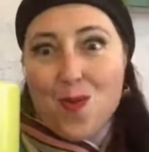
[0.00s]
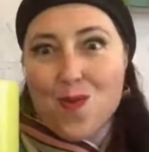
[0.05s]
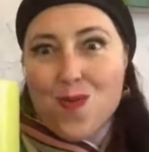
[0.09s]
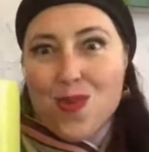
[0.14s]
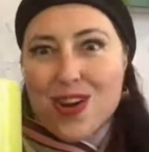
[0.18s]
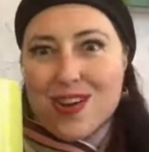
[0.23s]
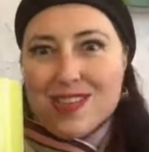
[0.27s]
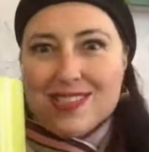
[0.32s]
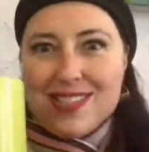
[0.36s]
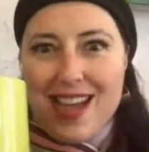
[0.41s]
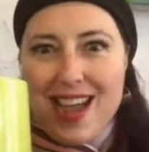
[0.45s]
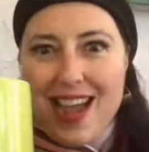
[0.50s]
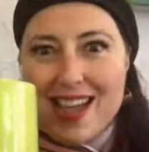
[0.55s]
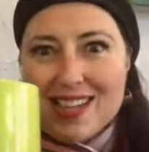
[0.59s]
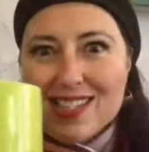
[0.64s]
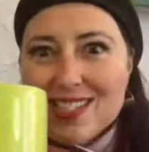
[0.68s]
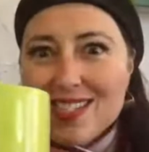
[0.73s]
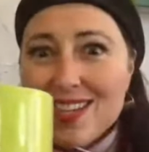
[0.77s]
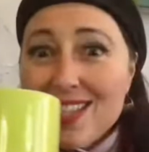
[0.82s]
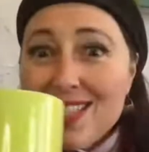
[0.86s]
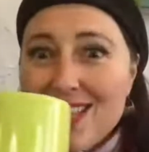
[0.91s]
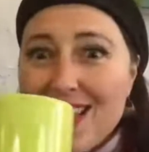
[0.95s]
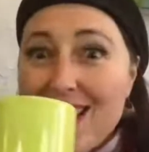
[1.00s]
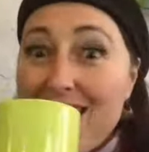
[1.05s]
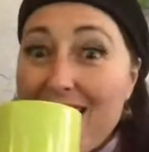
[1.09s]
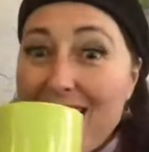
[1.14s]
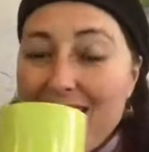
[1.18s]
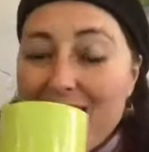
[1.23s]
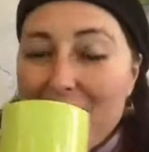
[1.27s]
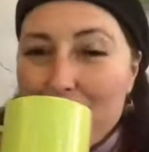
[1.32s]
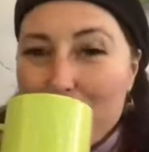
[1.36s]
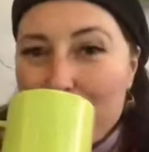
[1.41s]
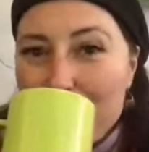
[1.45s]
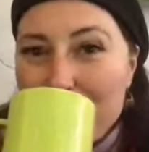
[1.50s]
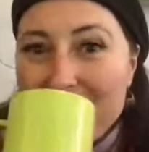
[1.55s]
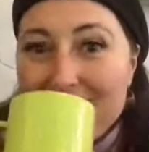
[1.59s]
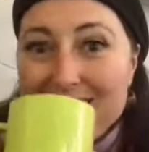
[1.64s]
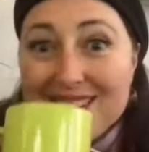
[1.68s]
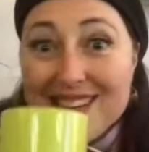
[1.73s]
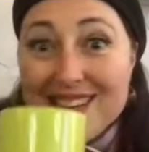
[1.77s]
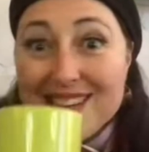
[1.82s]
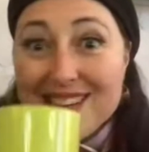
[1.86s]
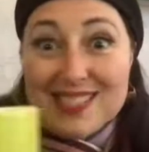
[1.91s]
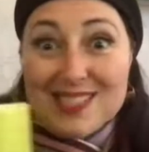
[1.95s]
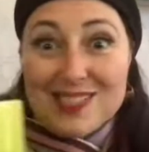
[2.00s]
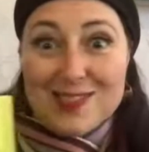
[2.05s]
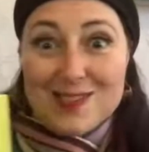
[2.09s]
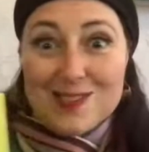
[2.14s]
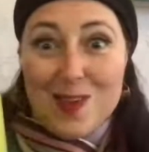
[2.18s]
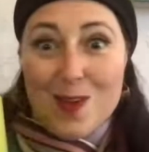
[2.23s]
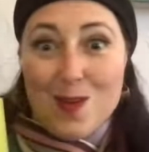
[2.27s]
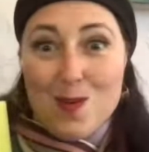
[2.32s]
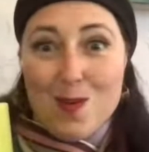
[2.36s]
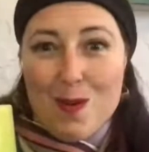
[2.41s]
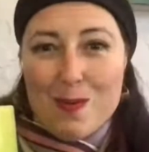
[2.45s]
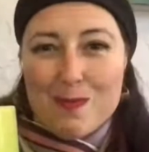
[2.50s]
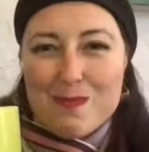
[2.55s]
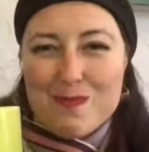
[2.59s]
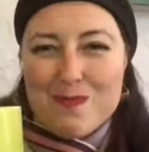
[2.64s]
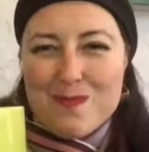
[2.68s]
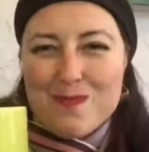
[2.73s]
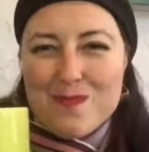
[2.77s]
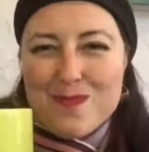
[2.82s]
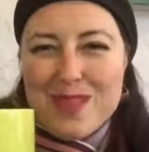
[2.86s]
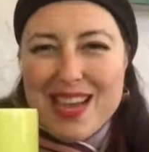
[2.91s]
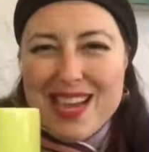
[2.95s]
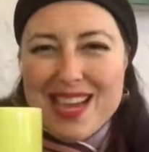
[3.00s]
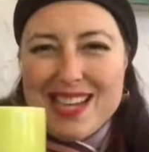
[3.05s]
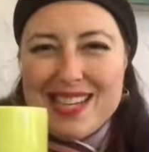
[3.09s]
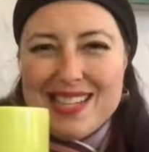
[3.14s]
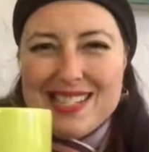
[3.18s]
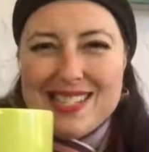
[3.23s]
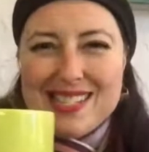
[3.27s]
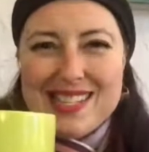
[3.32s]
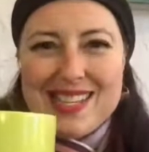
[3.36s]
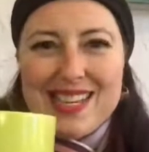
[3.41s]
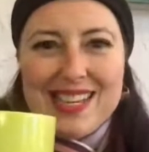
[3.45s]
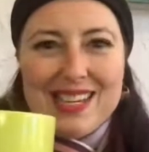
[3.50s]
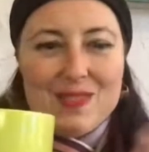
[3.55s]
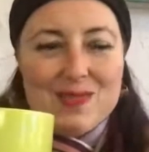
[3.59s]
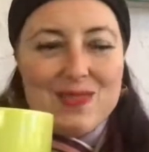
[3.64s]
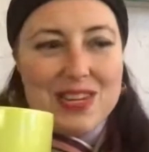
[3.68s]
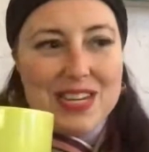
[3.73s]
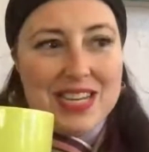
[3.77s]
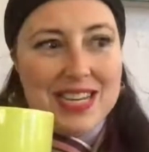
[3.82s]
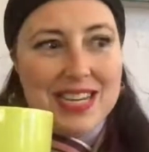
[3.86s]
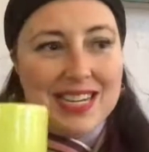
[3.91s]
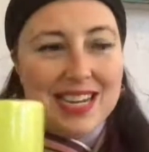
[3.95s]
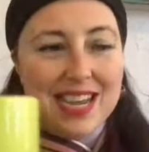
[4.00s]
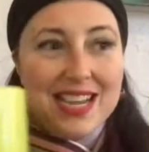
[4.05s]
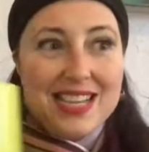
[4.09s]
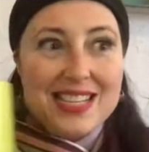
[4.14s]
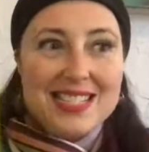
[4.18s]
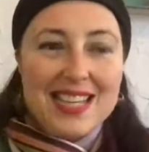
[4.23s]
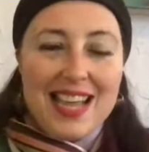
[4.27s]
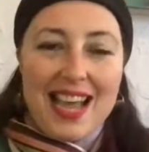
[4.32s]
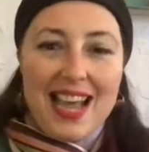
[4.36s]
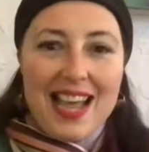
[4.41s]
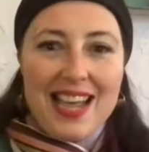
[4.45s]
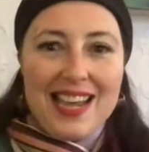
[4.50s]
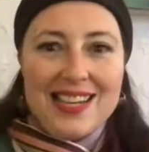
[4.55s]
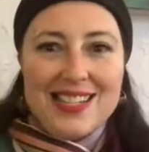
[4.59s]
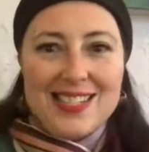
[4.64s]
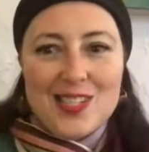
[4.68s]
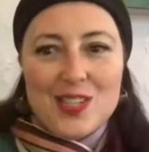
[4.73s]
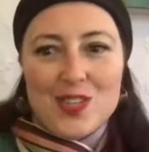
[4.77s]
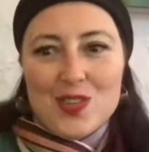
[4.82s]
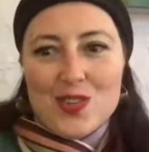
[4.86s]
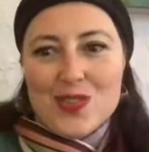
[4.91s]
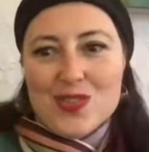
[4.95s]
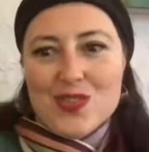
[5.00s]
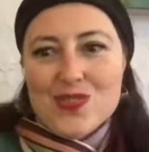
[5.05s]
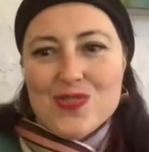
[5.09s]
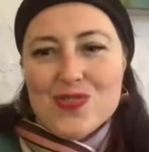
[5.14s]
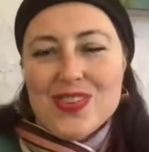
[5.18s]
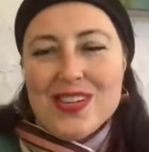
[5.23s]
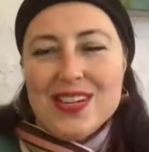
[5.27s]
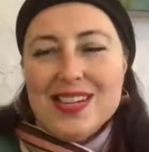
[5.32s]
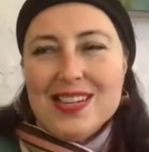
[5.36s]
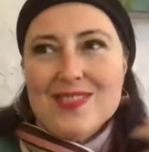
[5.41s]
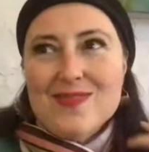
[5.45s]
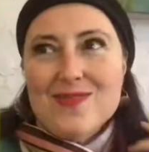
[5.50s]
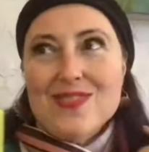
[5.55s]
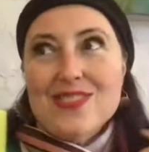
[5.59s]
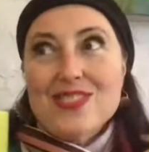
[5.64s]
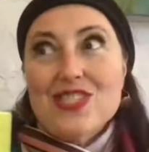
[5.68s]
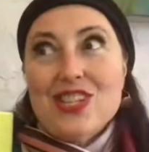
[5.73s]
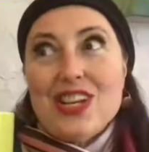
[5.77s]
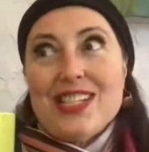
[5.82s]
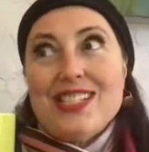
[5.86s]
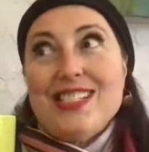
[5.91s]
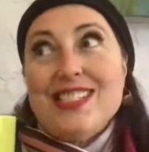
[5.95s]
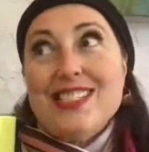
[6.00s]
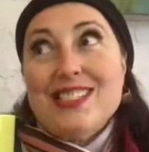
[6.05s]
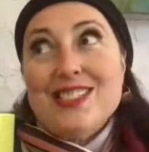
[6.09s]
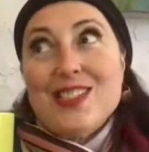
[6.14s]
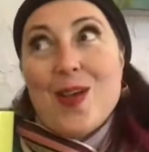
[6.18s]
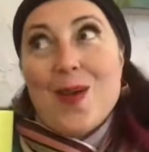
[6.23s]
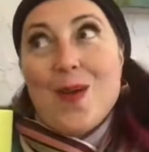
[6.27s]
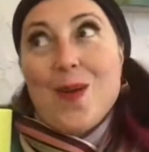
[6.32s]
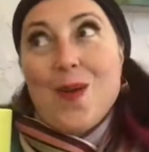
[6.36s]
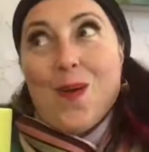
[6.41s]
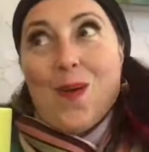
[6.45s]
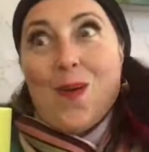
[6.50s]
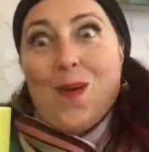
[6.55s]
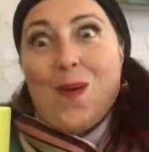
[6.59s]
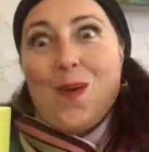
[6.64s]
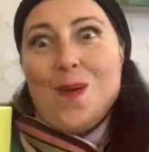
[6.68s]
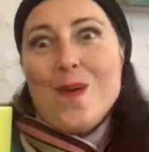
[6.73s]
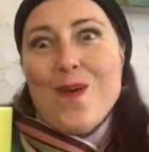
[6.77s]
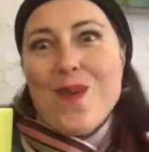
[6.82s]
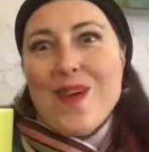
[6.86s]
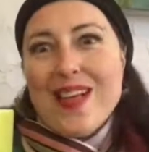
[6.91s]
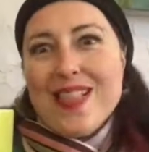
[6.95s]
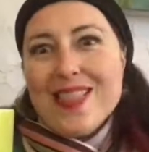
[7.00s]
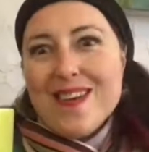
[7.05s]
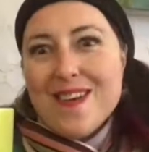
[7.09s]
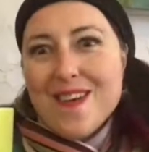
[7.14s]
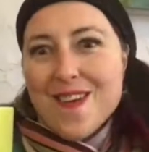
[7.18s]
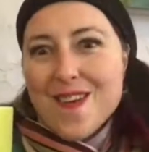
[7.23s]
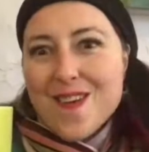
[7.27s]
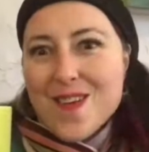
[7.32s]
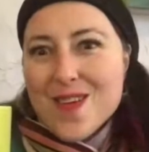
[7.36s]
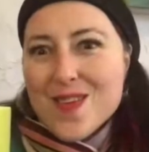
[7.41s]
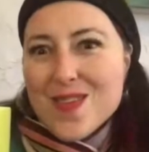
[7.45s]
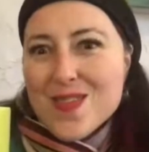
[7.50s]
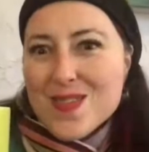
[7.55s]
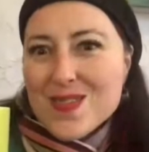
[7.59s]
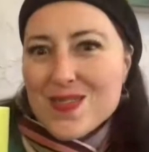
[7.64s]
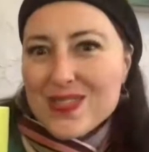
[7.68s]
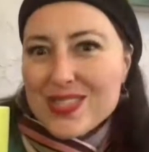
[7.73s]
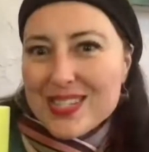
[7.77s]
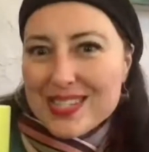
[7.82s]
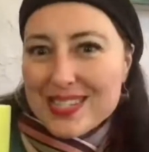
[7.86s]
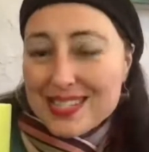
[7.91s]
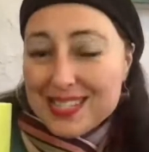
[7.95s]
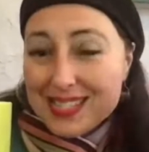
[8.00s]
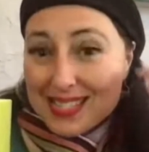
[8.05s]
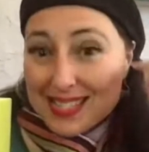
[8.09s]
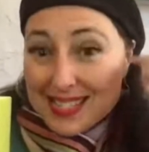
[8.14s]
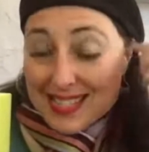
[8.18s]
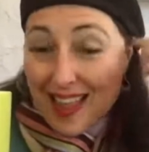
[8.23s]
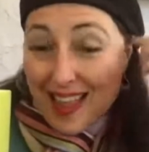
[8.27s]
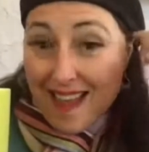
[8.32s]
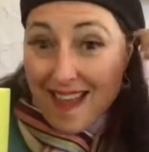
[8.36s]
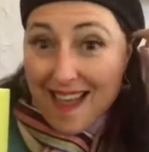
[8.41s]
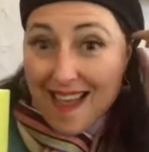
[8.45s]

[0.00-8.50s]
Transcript: we're attached at the hip. It's so amazing what he does, I do. We're just so close.